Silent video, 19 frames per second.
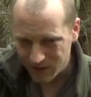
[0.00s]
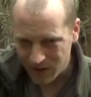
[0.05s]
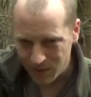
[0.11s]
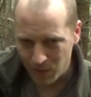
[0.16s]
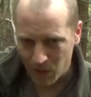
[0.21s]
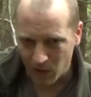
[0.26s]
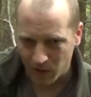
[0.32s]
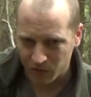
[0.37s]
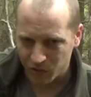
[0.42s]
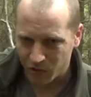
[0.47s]

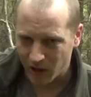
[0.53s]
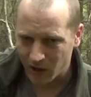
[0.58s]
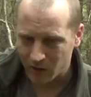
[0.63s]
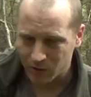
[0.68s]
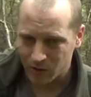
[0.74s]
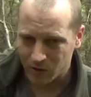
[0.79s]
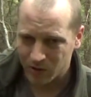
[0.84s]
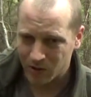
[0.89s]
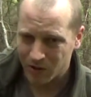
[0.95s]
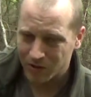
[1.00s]
zip-off
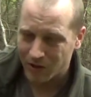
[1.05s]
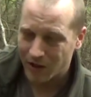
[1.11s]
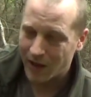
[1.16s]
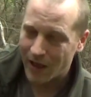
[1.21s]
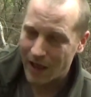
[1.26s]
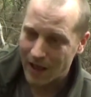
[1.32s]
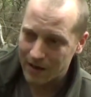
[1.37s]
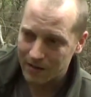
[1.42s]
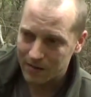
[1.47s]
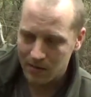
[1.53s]
trousers, because
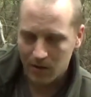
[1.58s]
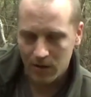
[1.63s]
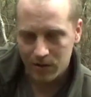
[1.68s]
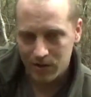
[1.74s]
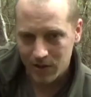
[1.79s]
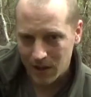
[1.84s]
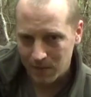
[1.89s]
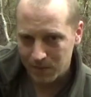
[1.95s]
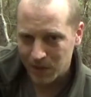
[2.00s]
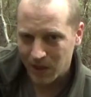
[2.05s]
again, the
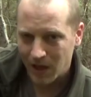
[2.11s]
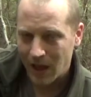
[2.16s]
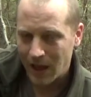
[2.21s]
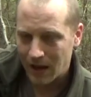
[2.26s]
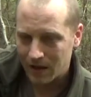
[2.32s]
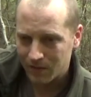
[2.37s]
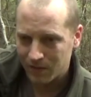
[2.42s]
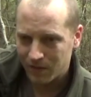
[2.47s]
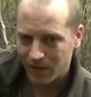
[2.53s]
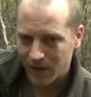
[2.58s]
zips
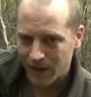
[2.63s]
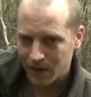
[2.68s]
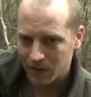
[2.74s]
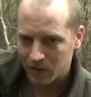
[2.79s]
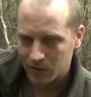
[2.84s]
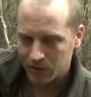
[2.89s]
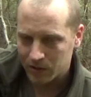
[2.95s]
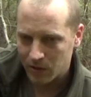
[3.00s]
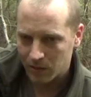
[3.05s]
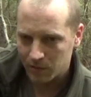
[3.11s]
can fail
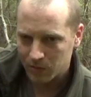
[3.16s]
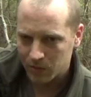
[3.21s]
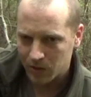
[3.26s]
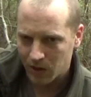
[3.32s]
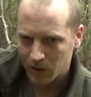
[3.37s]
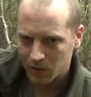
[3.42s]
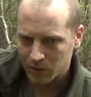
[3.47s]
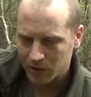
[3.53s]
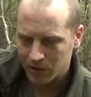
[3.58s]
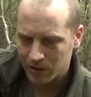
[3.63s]
on some
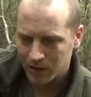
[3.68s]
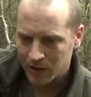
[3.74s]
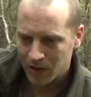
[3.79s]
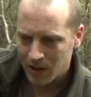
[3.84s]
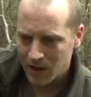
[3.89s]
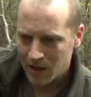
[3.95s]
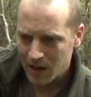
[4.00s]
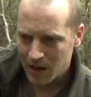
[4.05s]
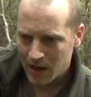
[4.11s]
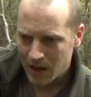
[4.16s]
trousers,
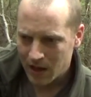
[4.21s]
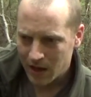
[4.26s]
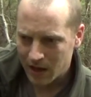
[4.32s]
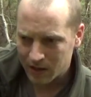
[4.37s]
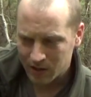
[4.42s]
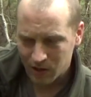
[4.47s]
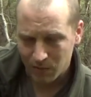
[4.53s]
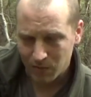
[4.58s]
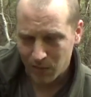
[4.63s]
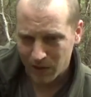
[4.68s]

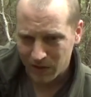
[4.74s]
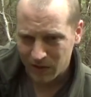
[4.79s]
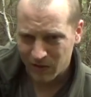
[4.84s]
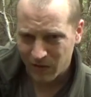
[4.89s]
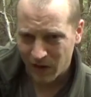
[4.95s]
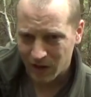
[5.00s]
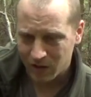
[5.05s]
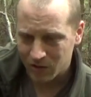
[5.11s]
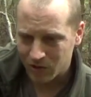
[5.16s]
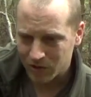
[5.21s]
some
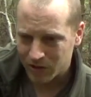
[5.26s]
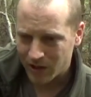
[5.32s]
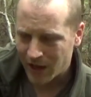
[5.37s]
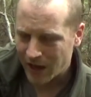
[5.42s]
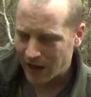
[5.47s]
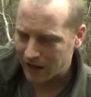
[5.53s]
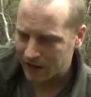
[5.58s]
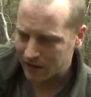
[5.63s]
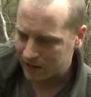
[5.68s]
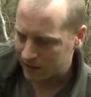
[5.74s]
manufacturers,
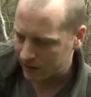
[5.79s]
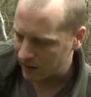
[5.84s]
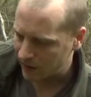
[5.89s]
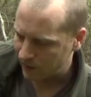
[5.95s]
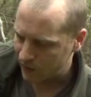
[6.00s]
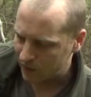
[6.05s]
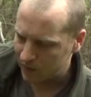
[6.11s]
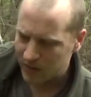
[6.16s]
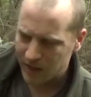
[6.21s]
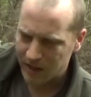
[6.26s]
and
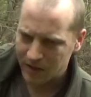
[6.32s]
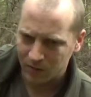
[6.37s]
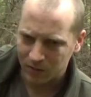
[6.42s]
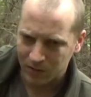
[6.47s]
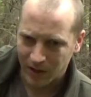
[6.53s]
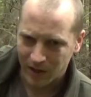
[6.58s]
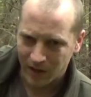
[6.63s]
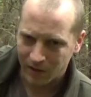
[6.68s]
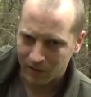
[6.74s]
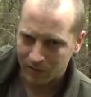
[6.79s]
if you kneel
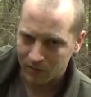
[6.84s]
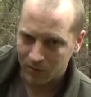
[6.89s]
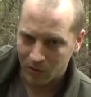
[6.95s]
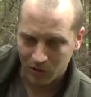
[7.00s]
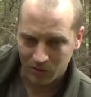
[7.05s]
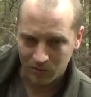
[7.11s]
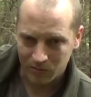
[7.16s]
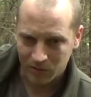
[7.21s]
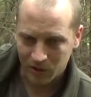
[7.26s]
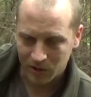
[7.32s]

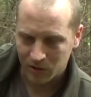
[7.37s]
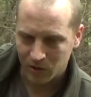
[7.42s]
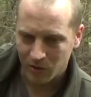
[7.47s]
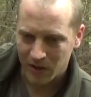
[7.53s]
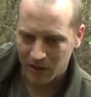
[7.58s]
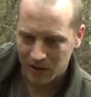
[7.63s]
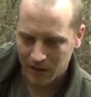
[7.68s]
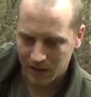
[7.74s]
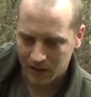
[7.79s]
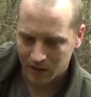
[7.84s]
down to do
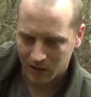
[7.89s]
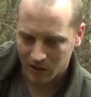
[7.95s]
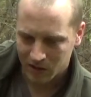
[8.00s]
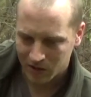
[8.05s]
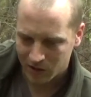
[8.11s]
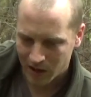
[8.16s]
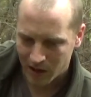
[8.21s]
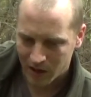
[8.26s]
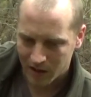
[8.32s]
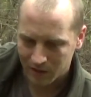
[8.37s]
anything like
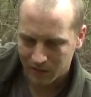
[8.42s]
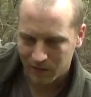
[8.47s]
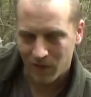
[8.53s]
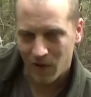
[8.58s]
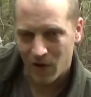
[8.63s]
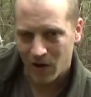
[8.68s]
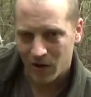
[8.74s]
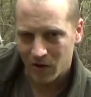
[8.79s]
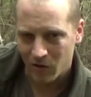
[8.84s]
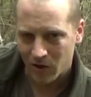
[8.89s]
starting a
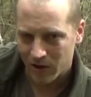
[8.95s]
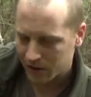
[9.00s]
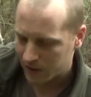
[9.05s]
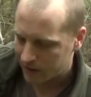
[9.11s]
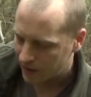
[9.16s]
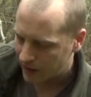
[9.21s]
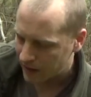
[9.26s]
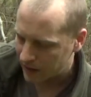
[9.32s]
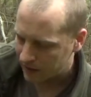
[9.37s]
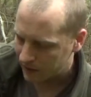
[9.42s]
fire or
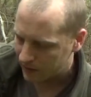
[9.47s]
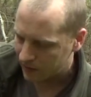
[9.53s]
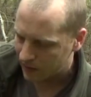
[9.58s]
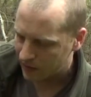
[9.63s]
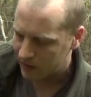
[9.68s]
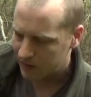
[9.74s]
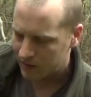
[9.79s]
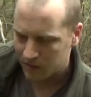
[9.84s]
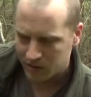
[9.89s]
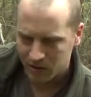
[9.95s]
anything,
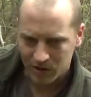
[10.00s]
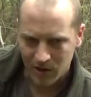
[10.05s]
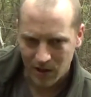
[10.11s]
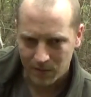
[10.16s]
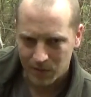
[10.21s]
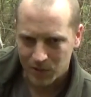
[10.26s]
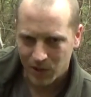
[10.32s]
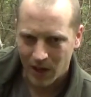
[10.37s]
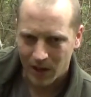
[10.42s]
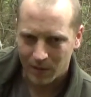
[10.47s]
the
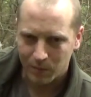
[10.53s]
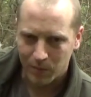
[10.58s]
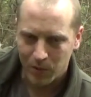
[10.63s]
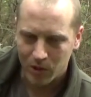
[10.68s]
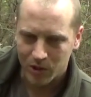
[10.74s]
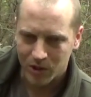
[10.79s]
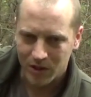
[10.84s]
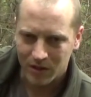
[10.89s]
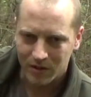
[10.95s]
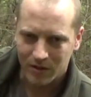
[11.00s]
zips can
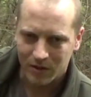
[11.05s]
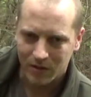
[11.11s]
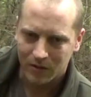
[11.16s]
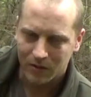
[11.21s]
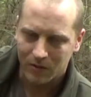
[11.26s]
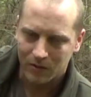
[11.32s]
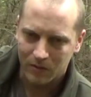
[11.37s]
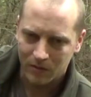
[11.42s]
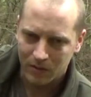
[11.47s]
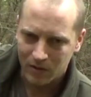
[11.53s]
push into
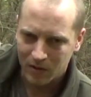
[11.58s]
your